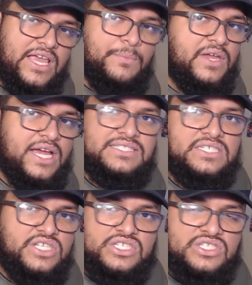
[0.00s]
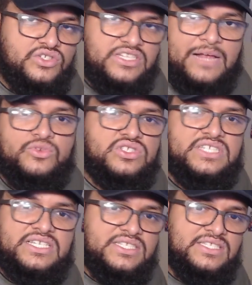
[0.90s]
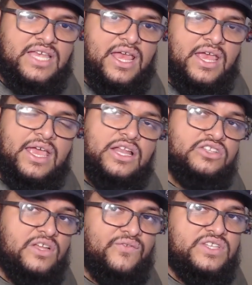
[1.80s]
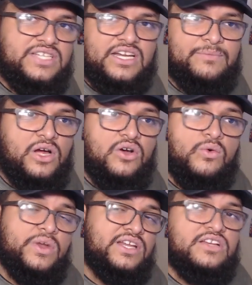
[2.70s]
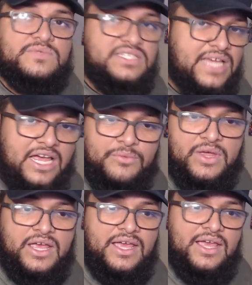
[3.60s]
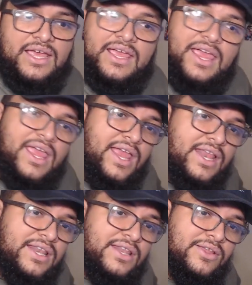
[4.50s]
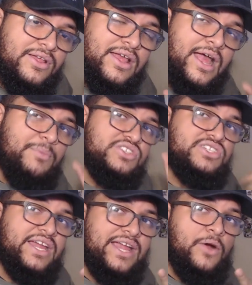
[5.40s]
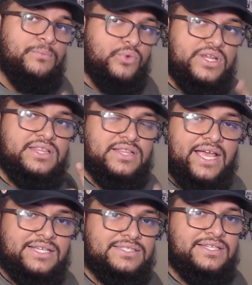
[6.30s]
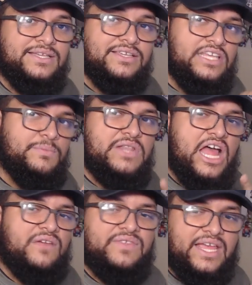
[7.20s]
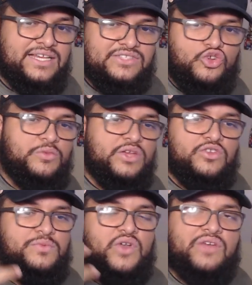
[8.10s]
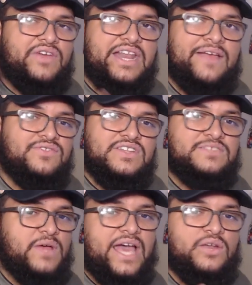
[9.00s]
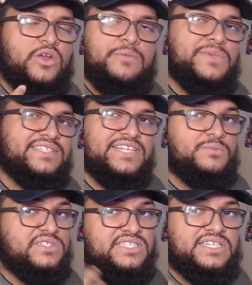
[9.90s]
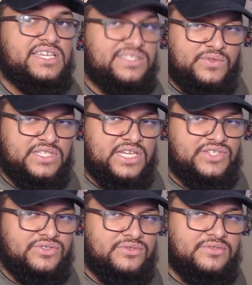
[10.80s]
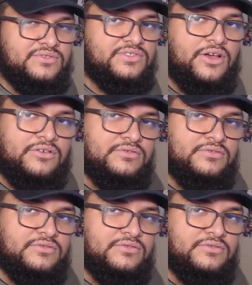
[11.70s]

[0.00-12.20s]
Epik High suggestions or Tableau suggestions, and I'll definitely check them out when it comes to time. And I'm going to check out Breathe next. Keep an eye out for that because normally it would have been like right after this, but I didn't want to mix it up just in case there was an issue. So